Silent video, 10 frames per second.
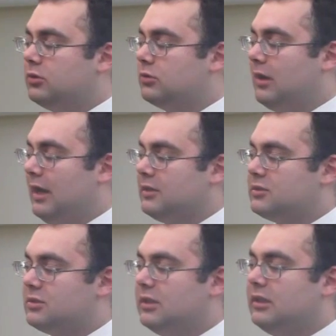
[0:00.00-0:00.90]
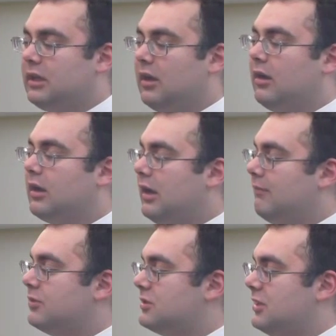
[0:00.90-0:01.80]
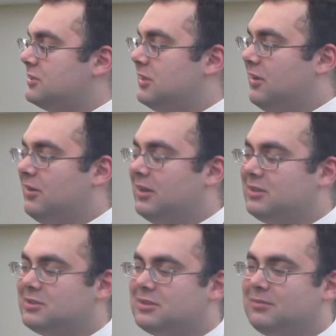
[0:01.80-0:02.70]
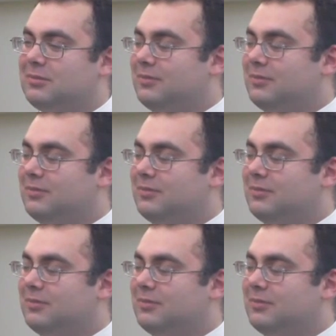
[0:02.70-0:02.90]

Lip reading: to address in the current conversation on autism.